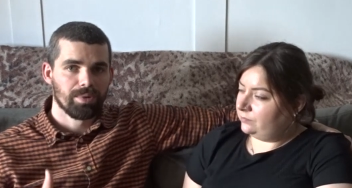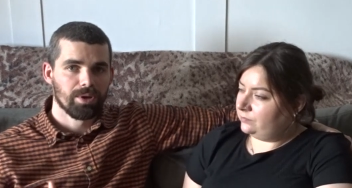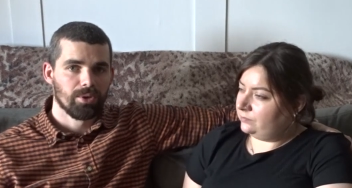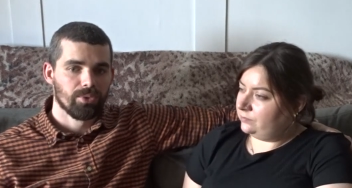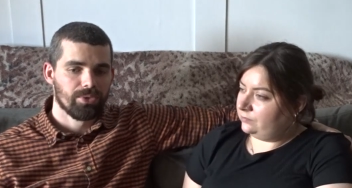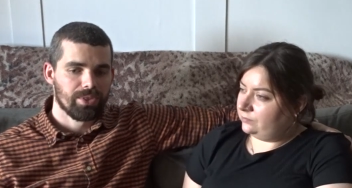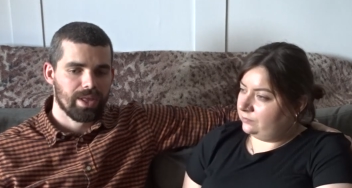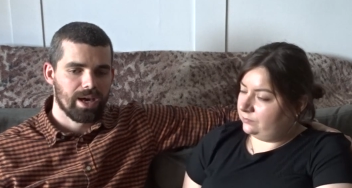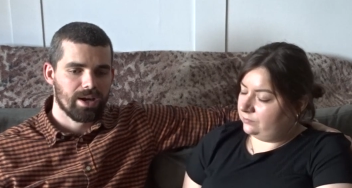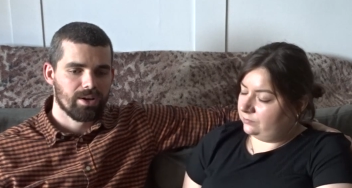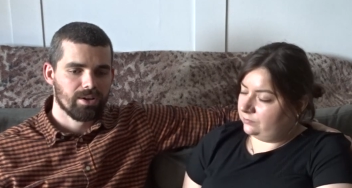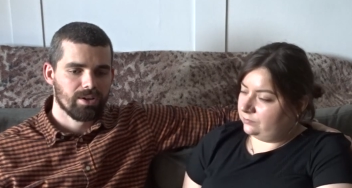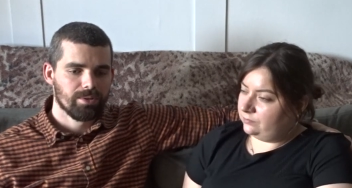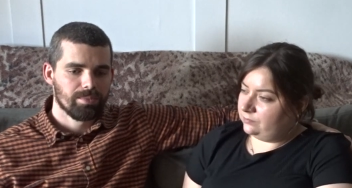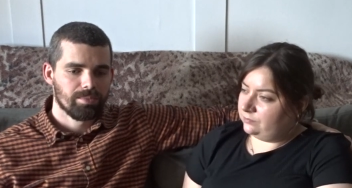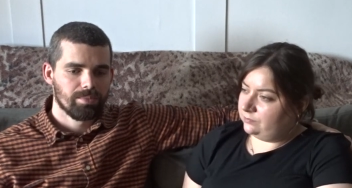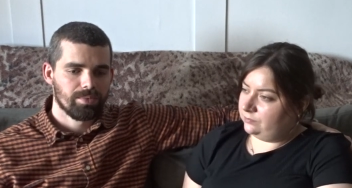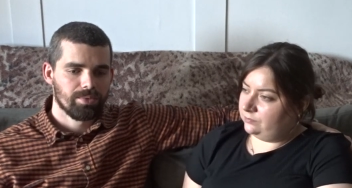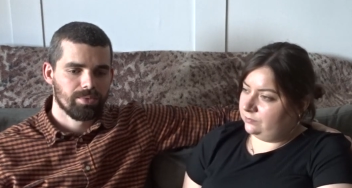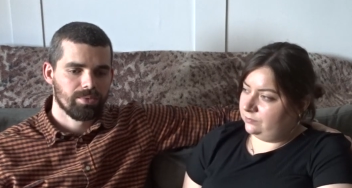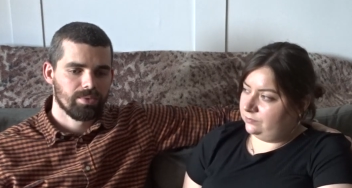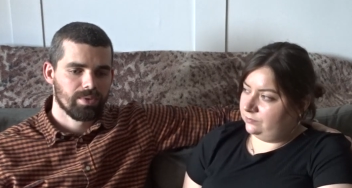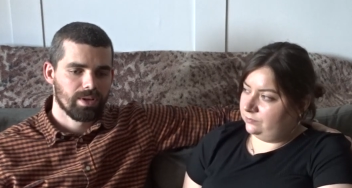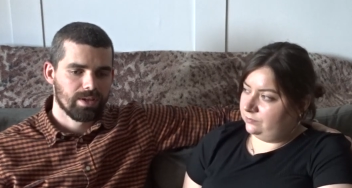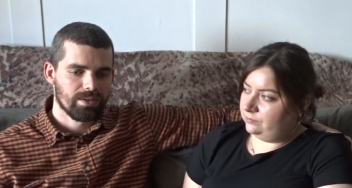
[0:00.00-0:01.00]
Speaker 1: build that up
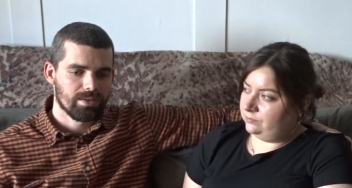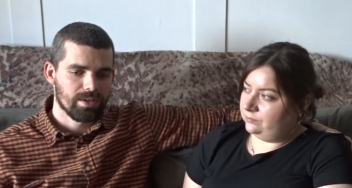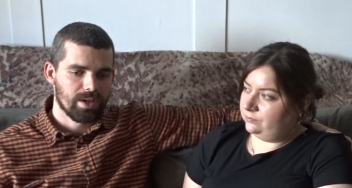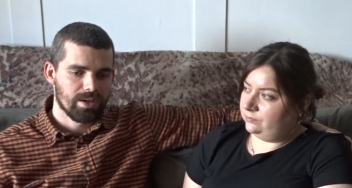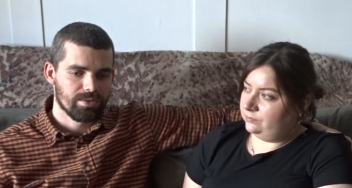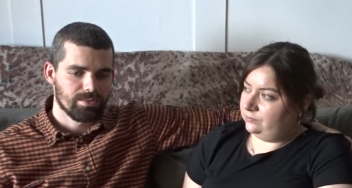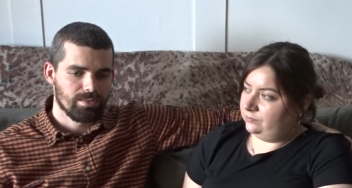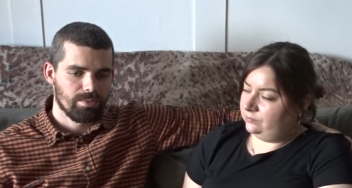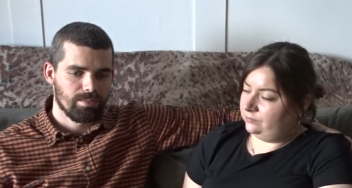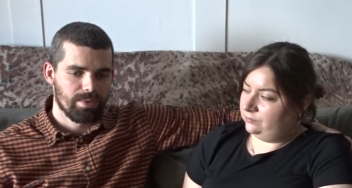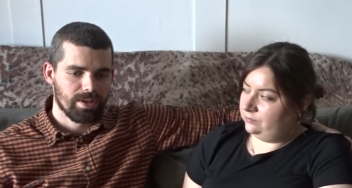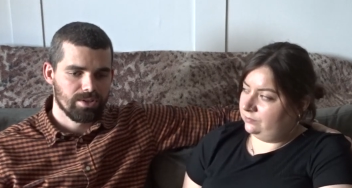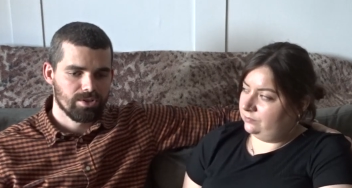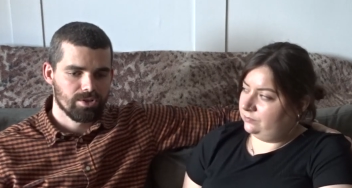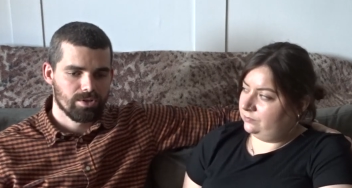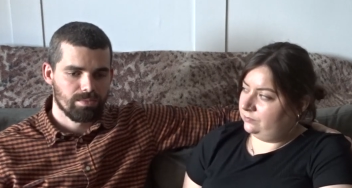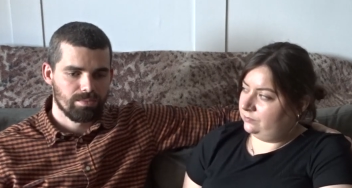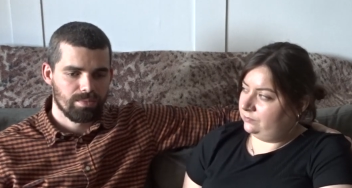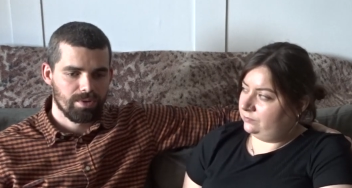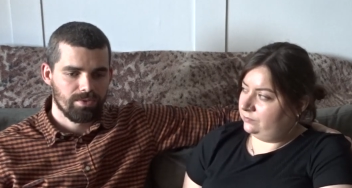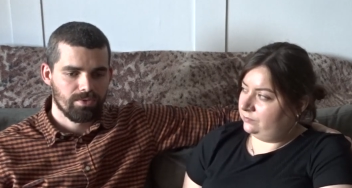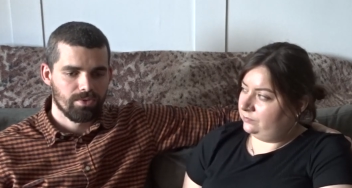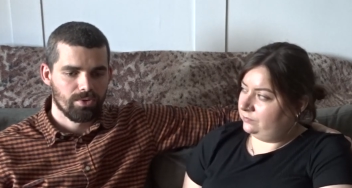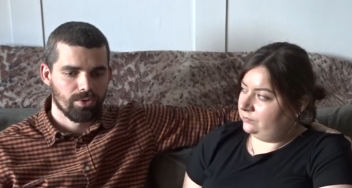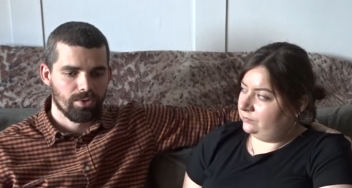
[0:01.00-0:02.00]
as, as we mentioned
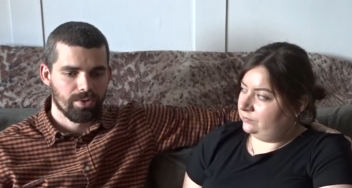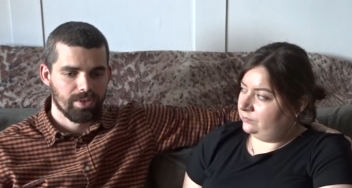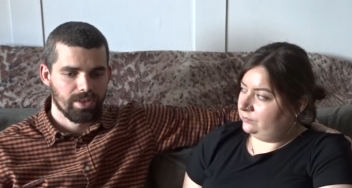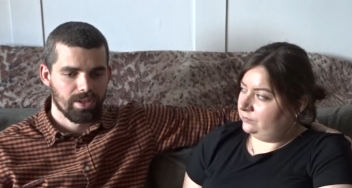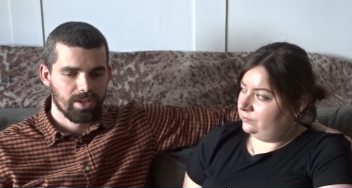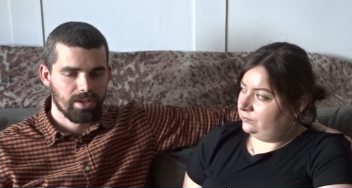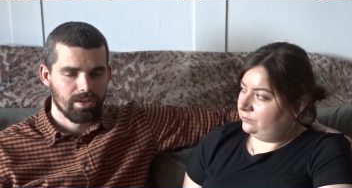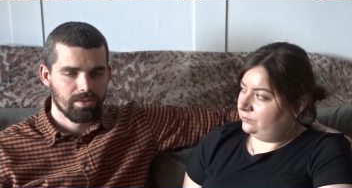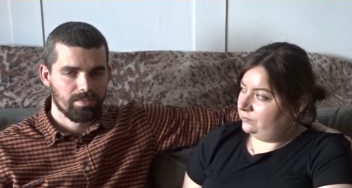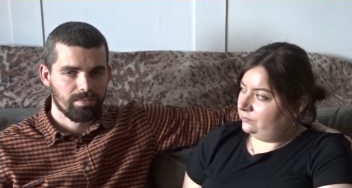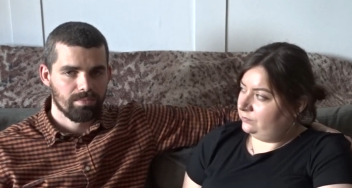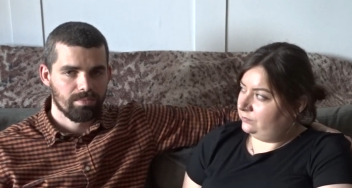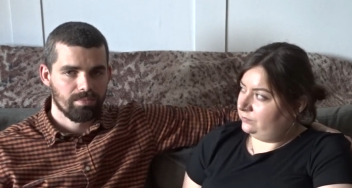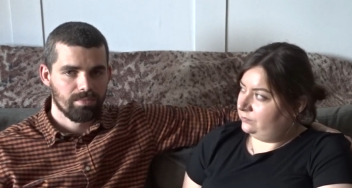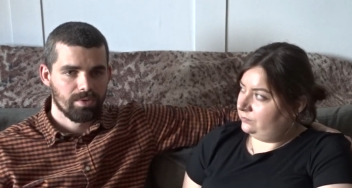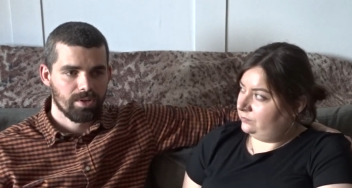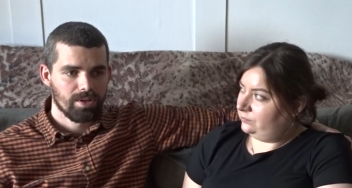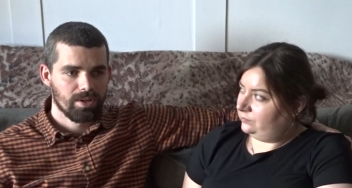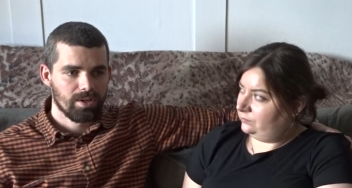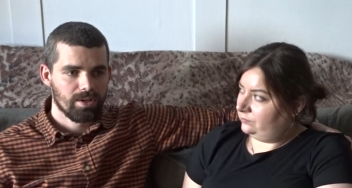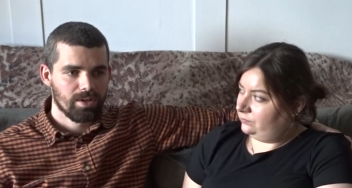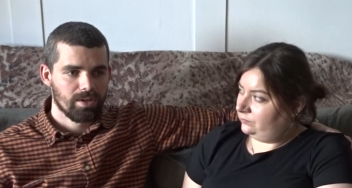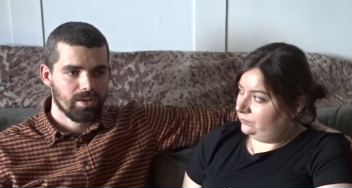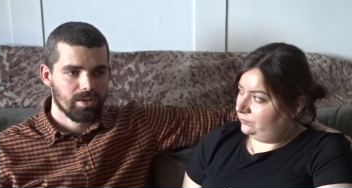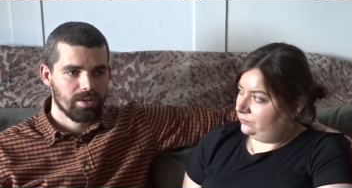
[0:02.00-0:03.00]
before in the
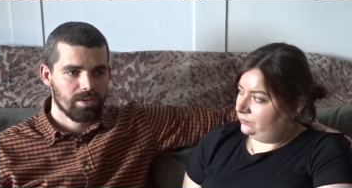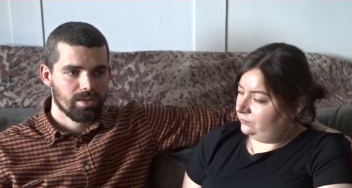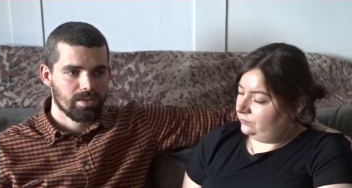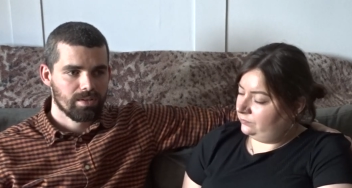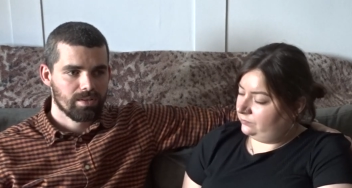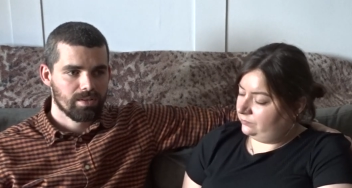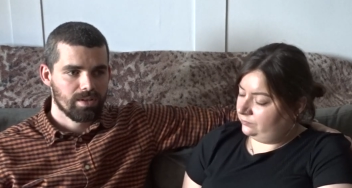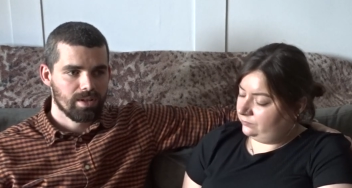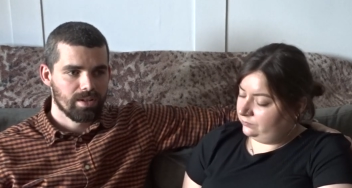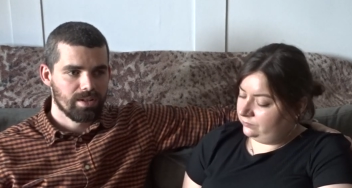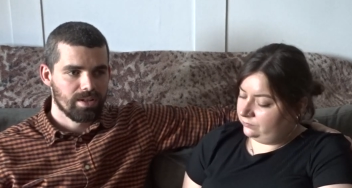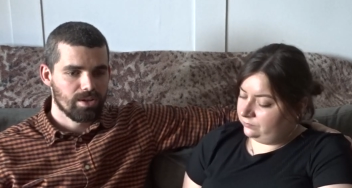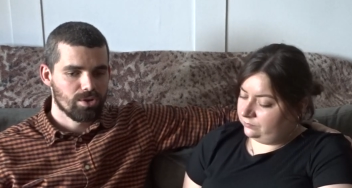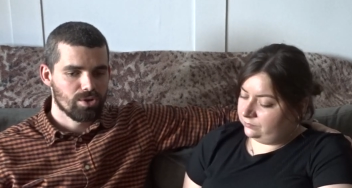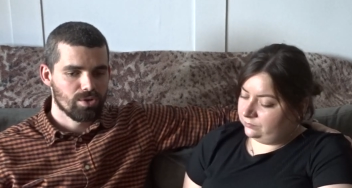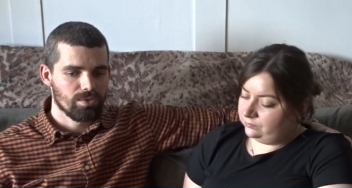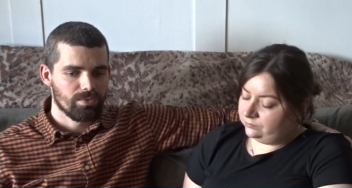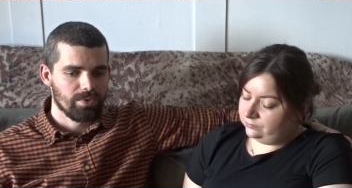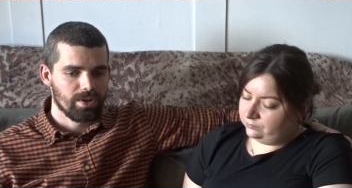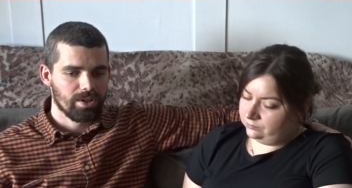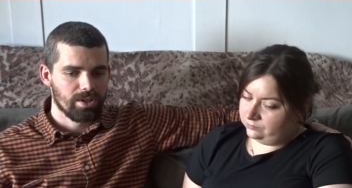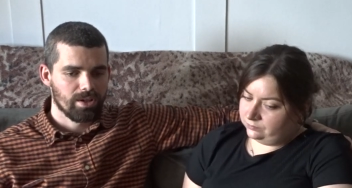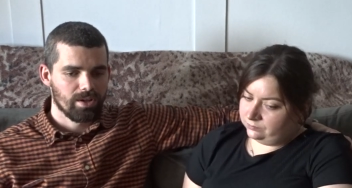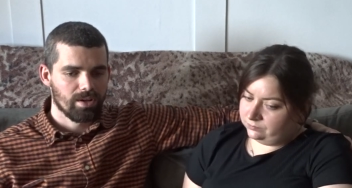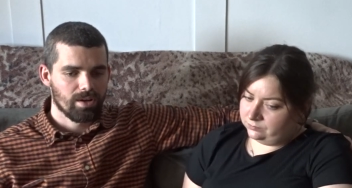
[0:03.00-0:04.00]
the initial
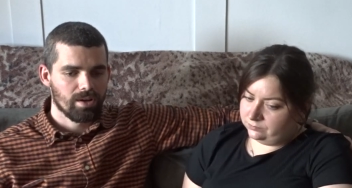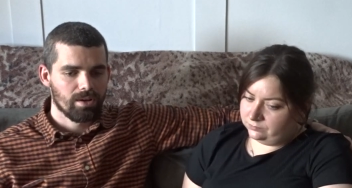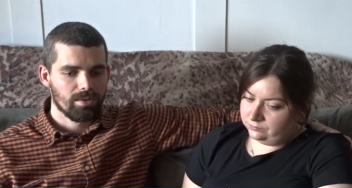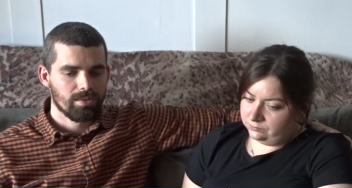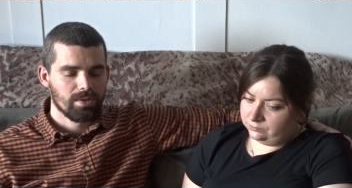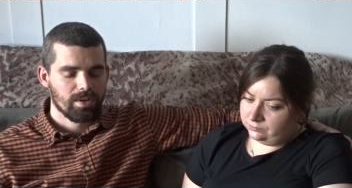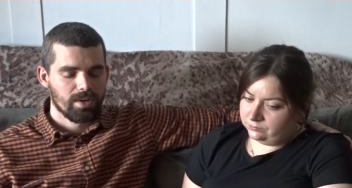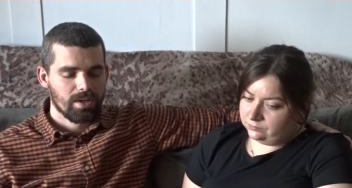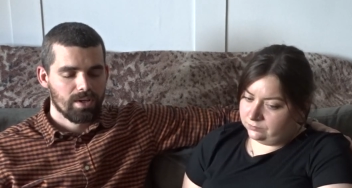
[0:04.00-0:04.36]
video